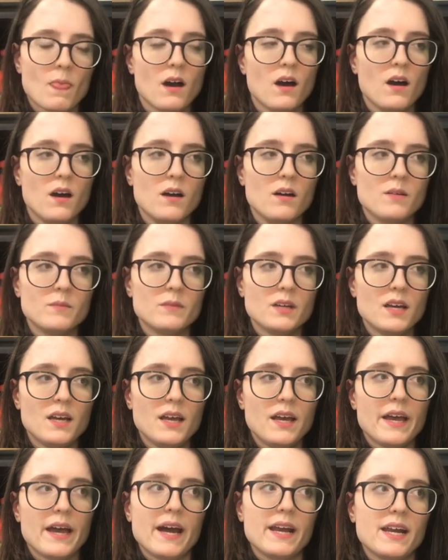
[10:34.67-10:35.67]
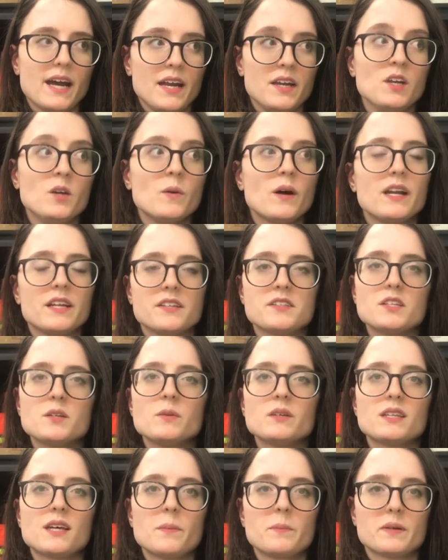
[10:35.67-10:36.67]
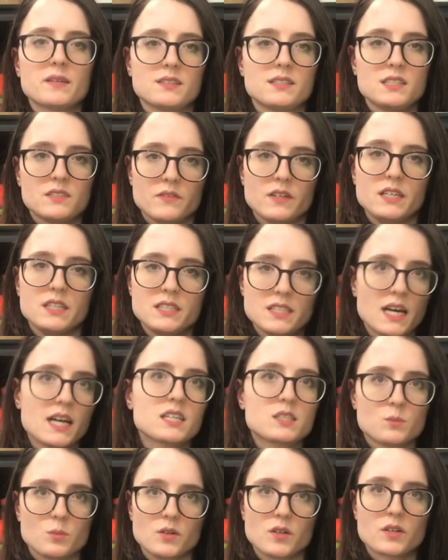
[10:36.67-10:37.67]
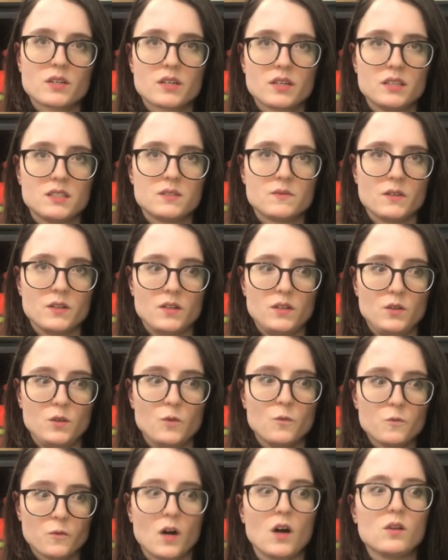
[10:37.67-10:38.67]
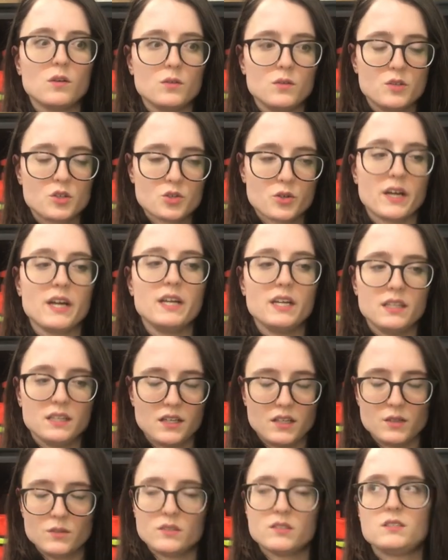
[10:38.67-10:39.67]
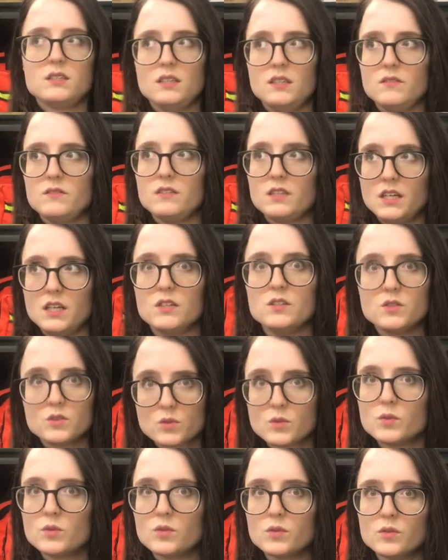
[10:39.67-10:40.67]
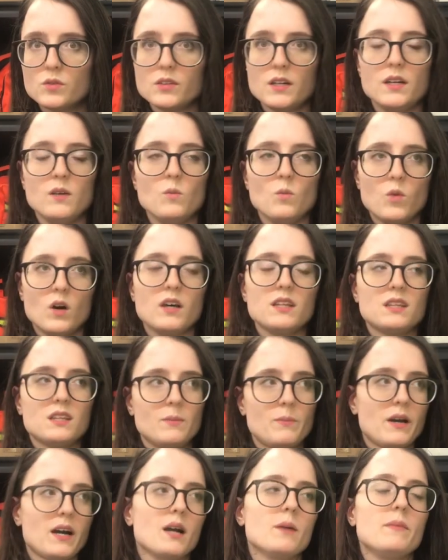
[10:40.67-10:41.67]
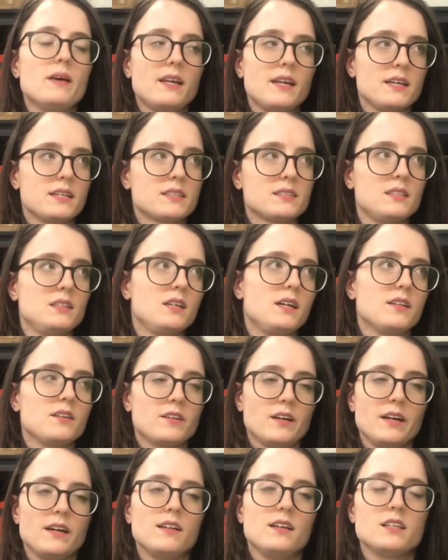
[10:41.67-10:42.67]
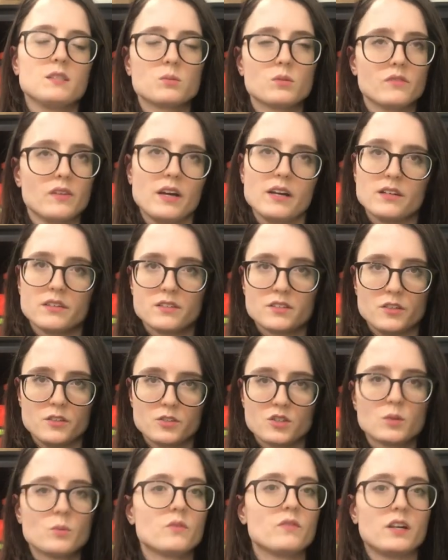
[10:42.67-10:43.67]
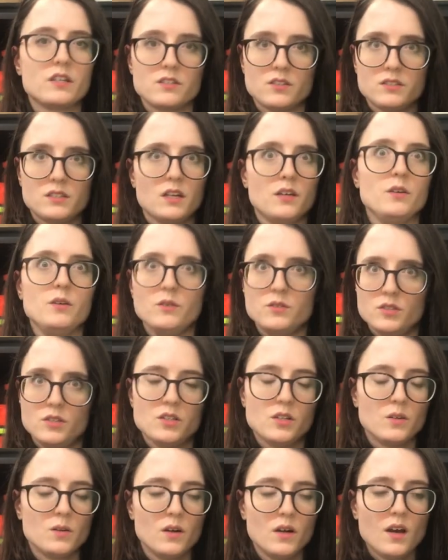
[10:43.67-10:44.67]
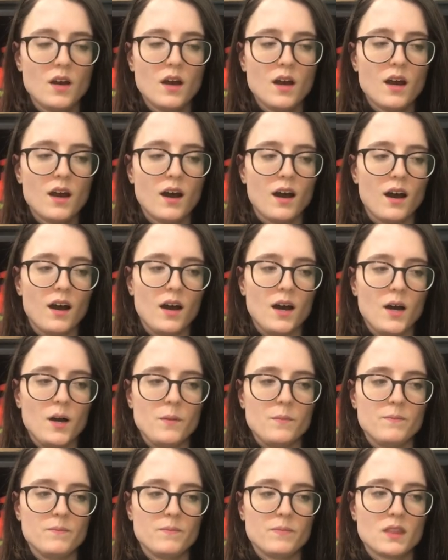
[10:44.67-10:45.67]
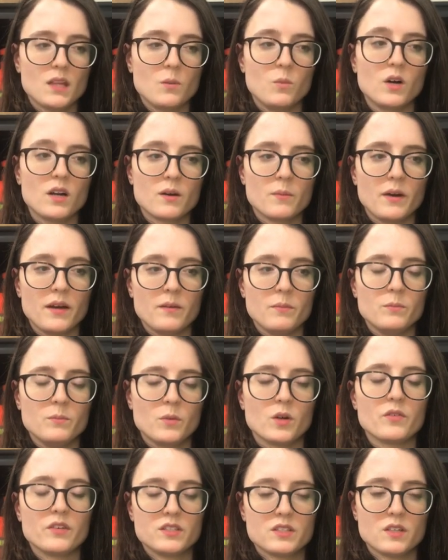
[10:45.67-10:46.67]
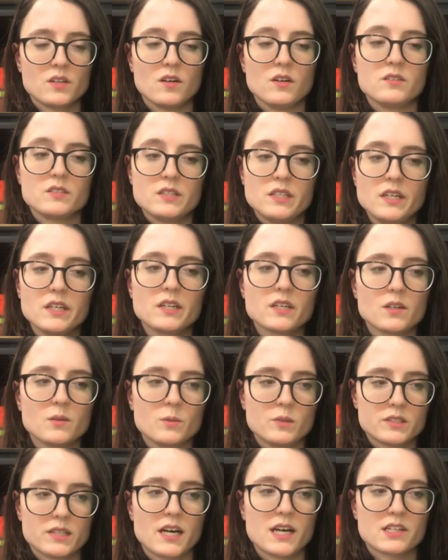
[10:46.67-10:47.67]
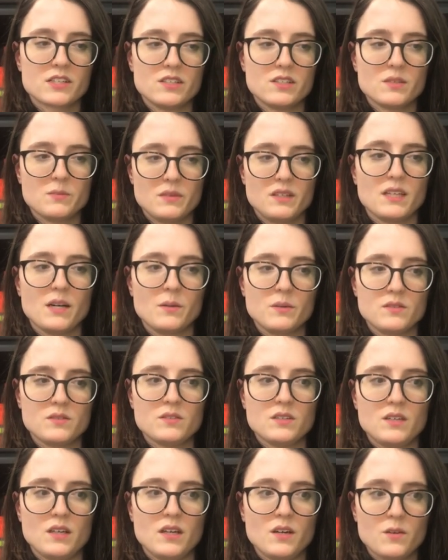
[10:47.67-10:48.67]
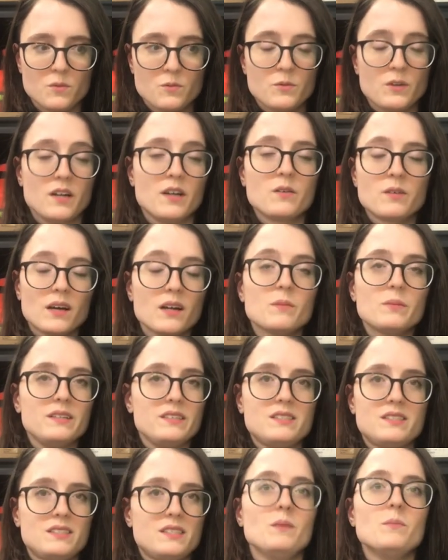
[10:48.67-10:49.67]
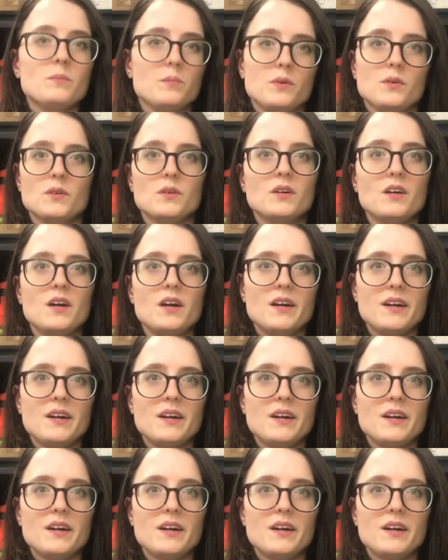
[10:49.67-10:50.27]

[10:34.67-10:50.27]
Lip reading: And I knew how to deal with that because that's very textbook. It's very, you follow the training that you received in school and what the paramedics and other ALS providers and your supervisors tell you to do. One of my more recent calls here was actually something that was incredibly simple.